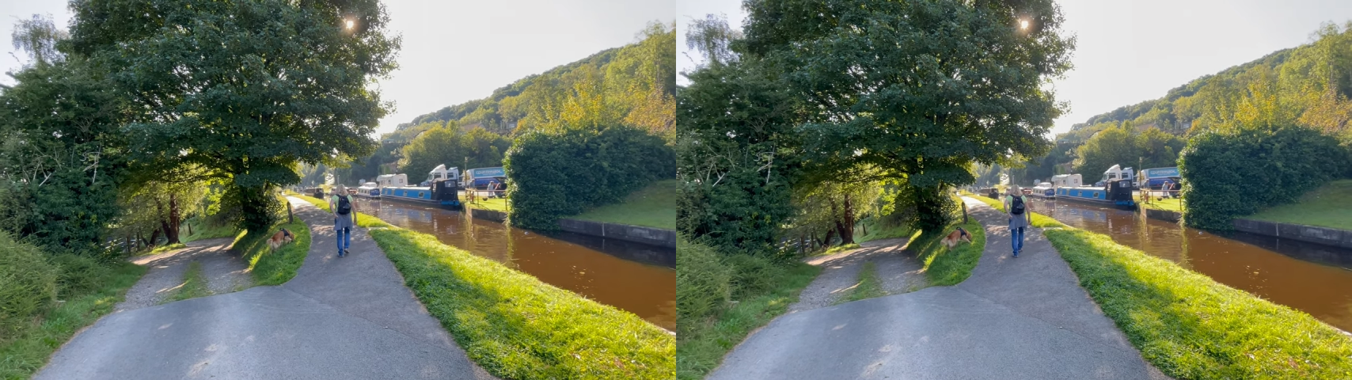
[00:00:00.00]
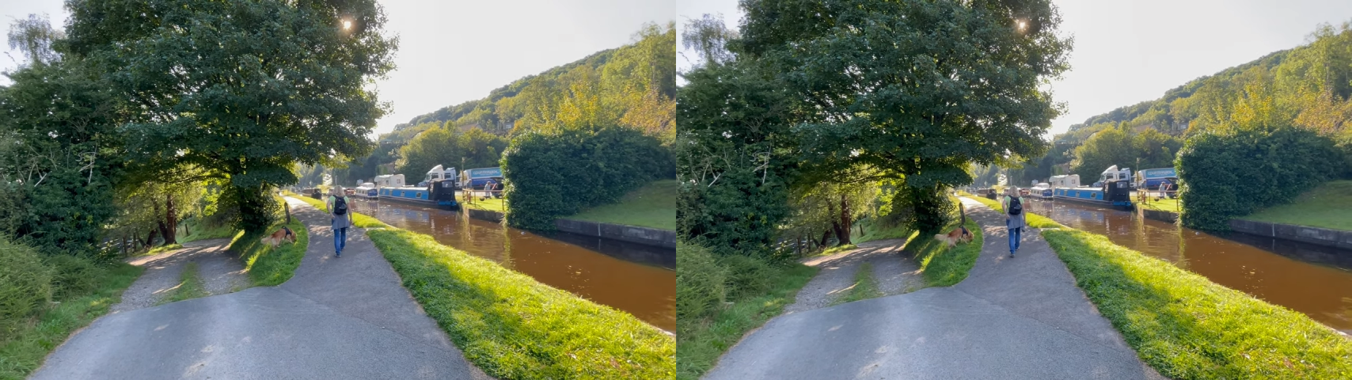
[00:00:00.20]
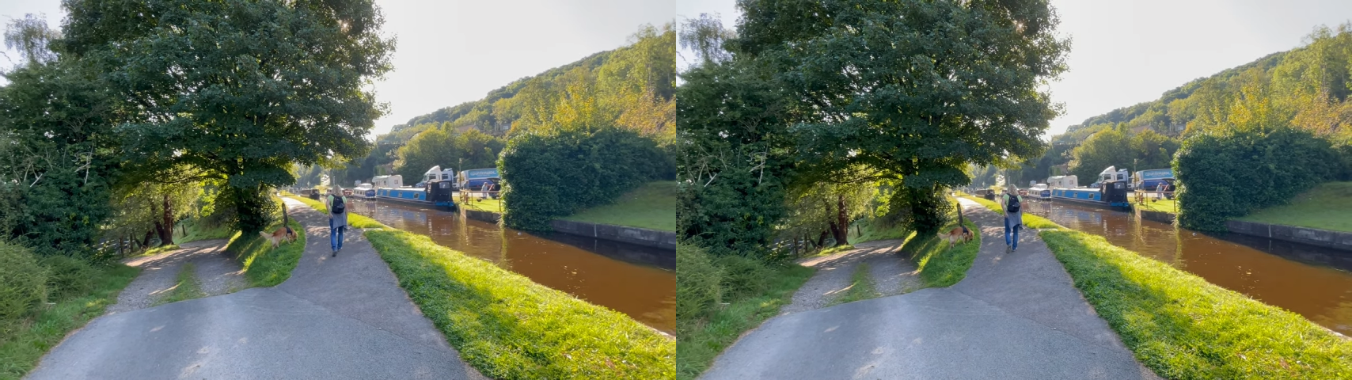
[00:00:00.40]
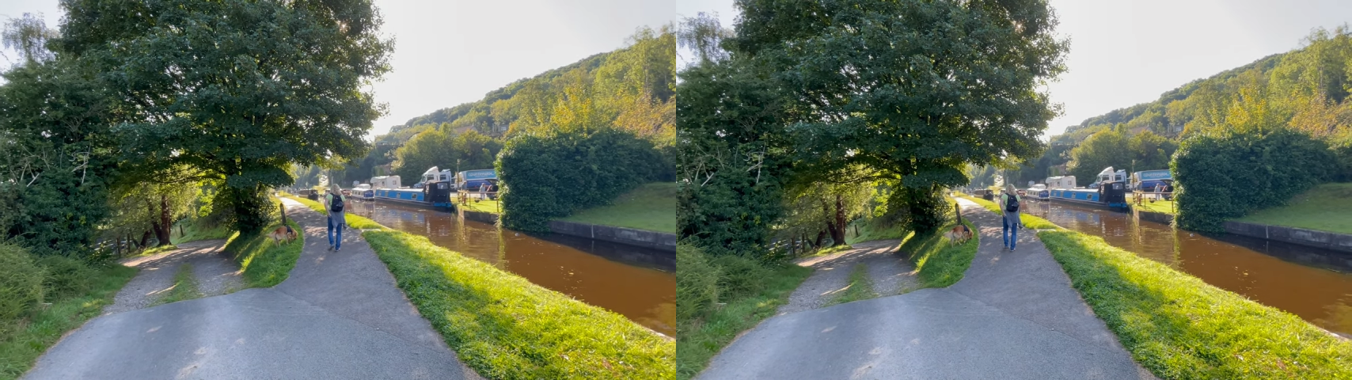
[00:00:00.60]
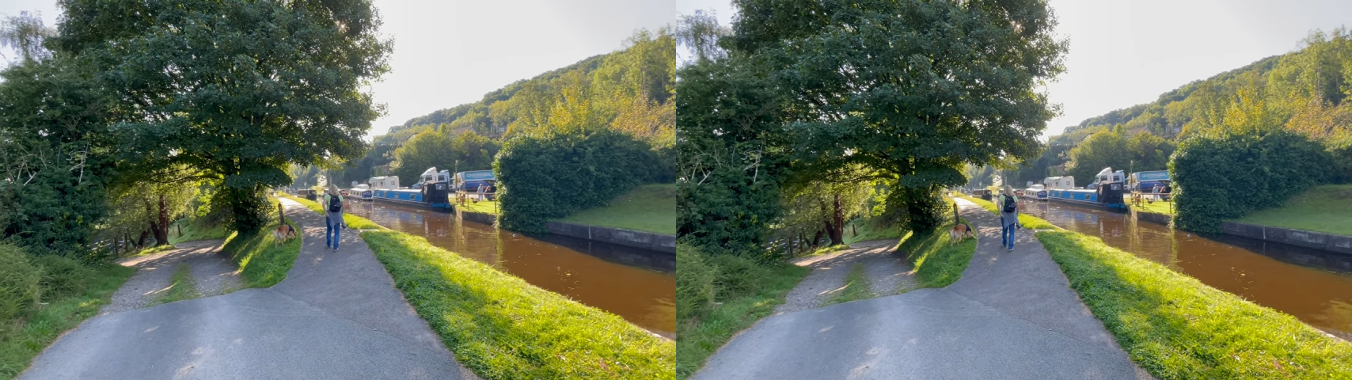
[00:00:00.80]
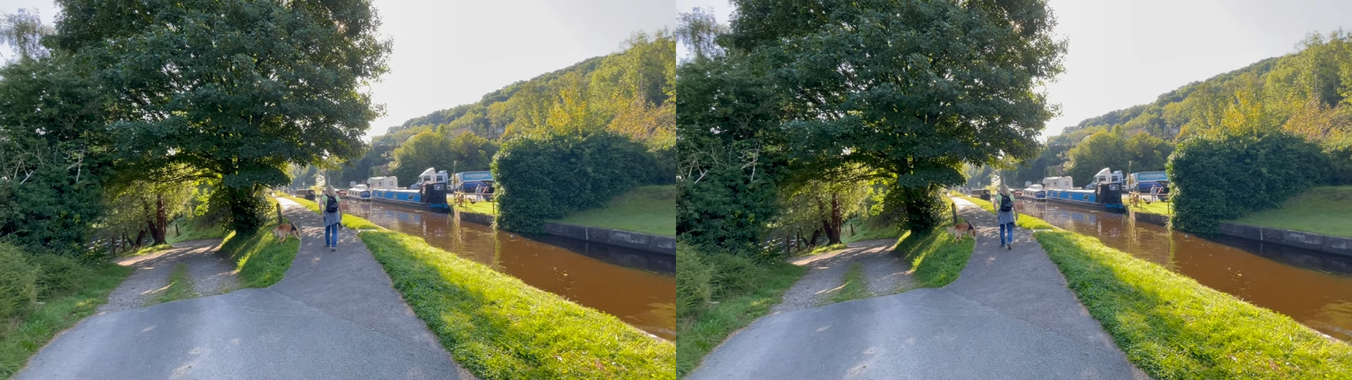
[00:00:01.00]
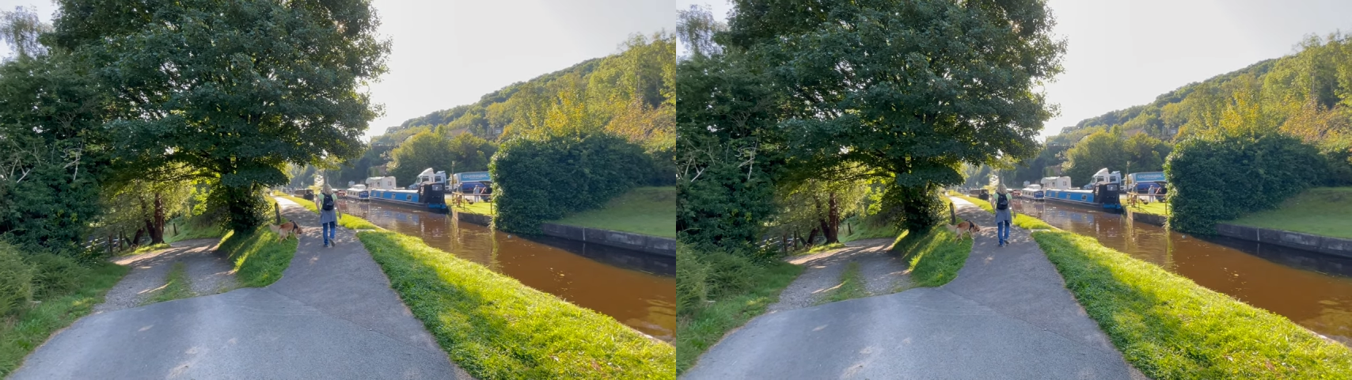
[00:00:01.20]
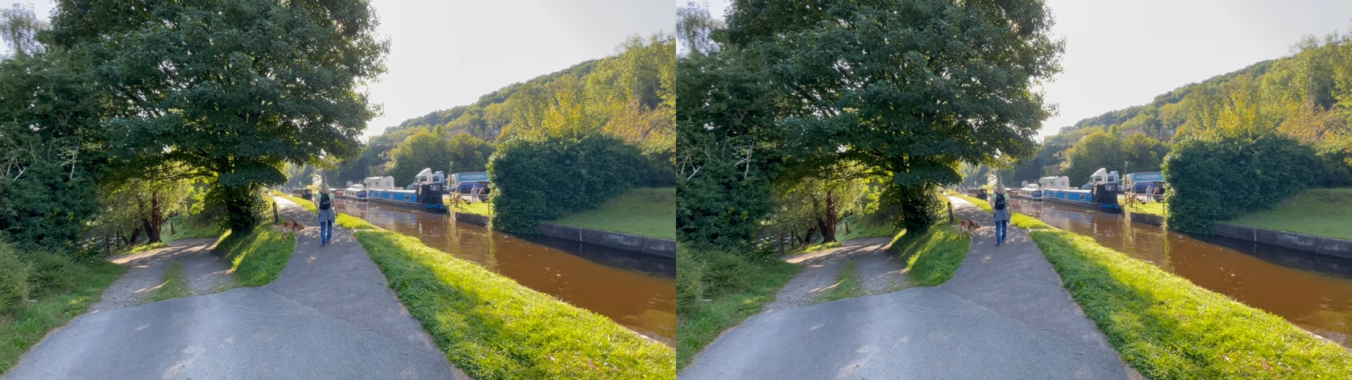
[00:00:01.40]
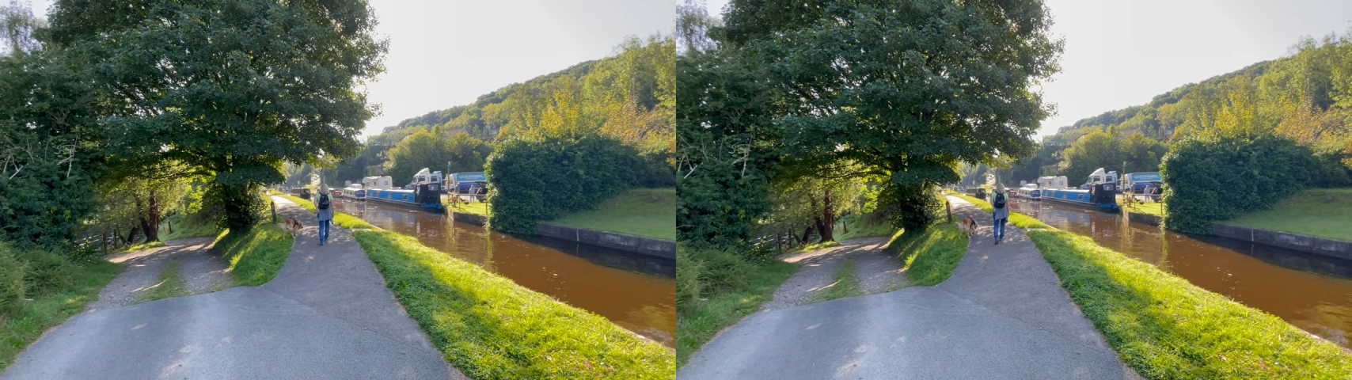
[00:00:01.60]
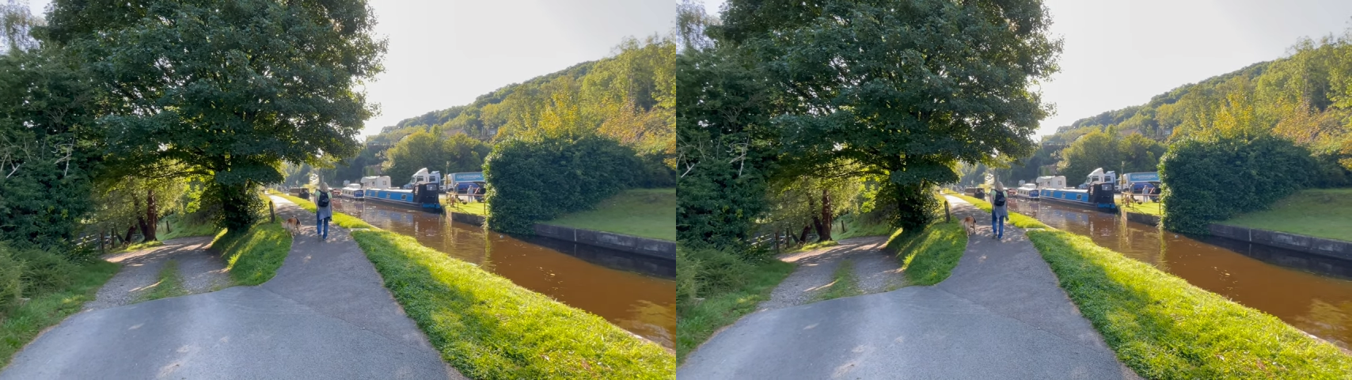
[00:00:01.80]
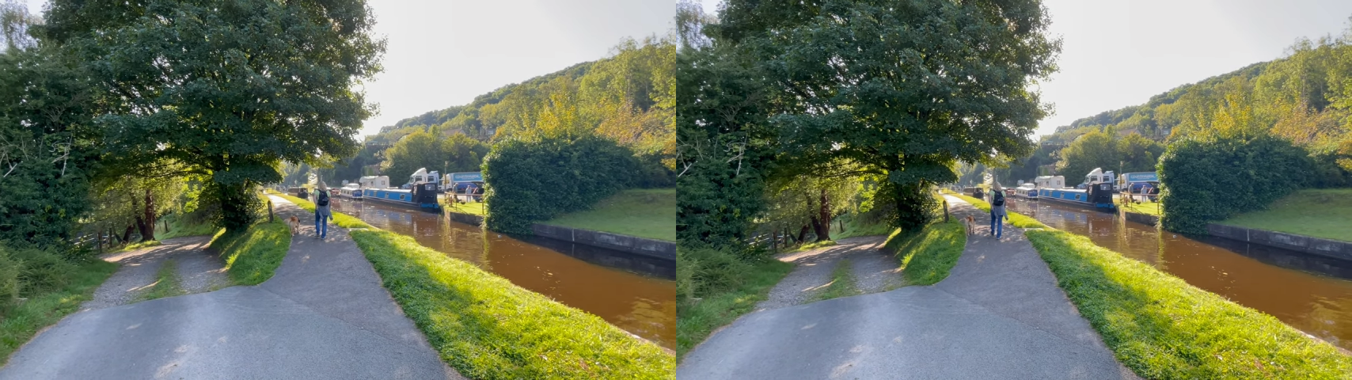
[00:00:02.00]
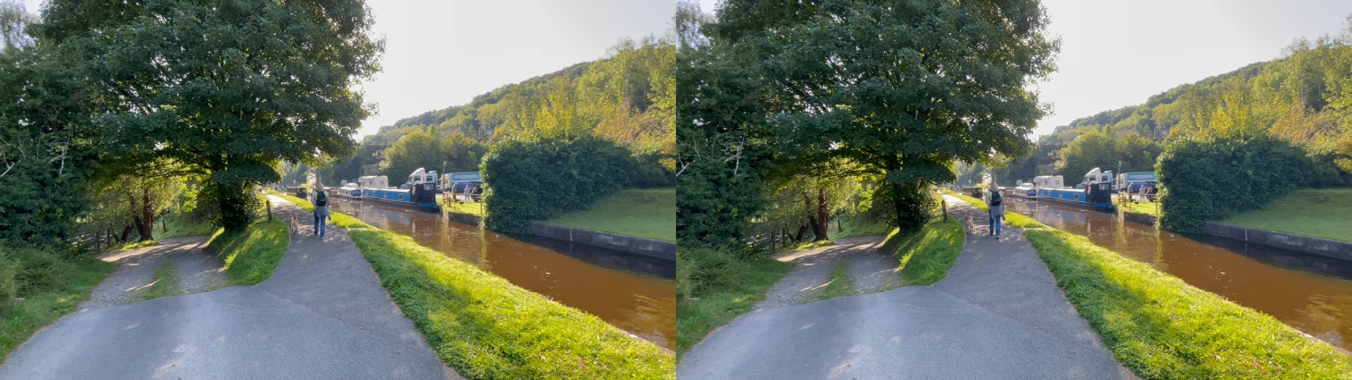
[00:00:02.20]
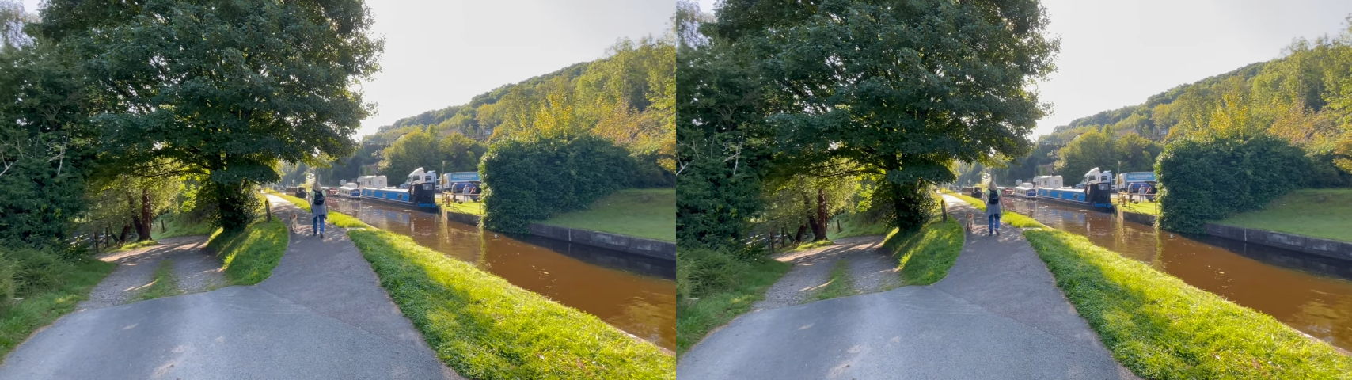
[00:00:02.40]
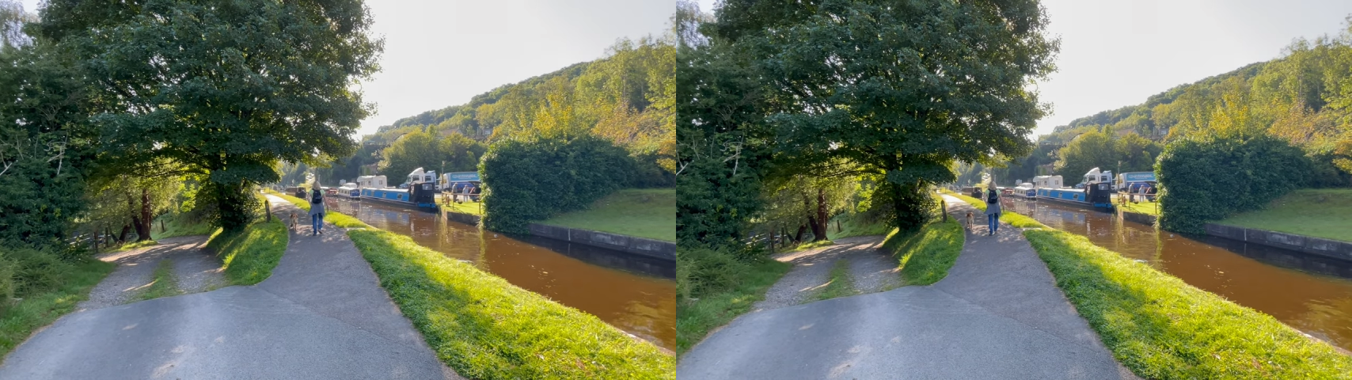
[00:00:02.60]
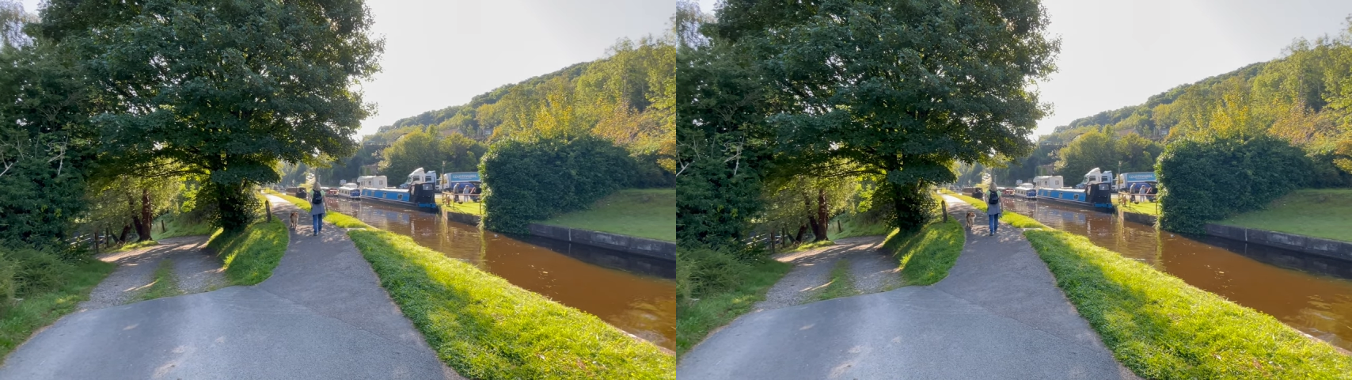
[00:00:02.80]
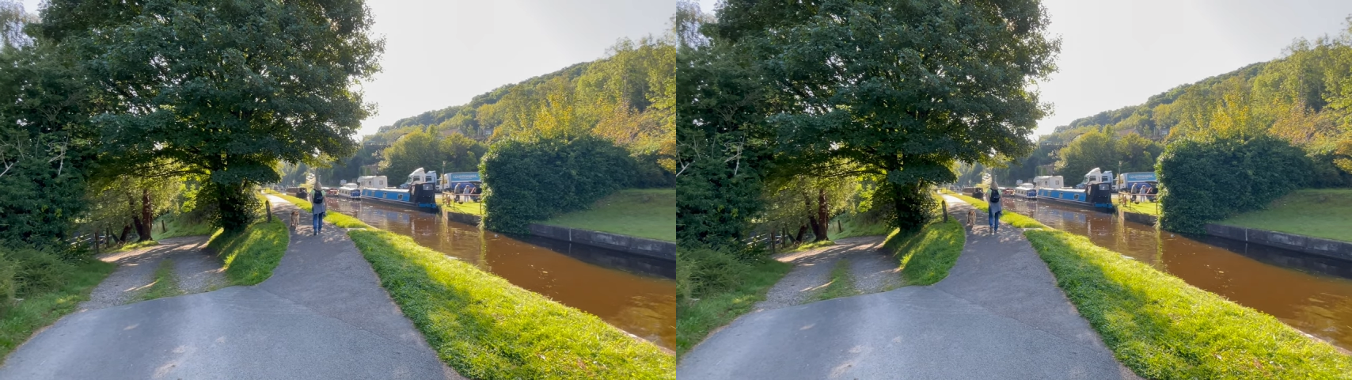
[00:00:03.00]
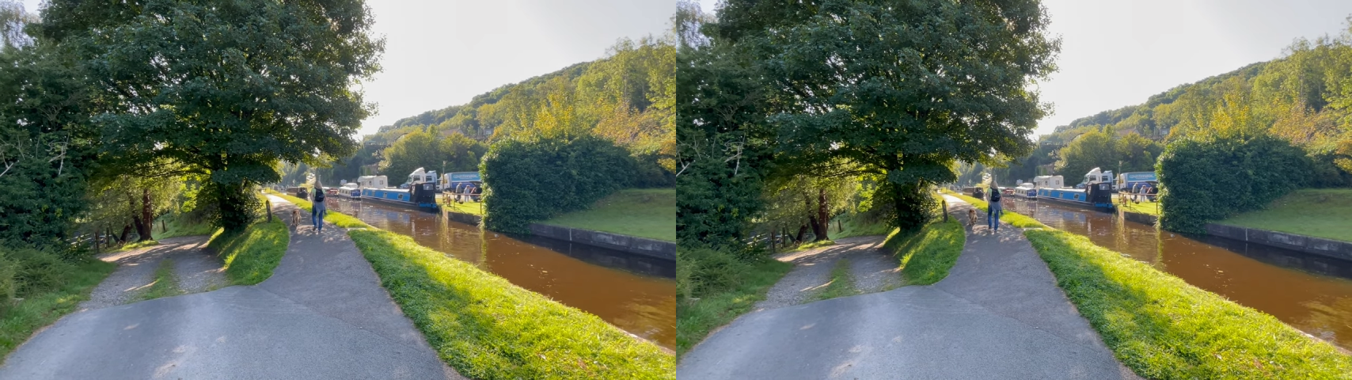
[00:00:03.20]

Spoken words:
[unreadable: no face in view]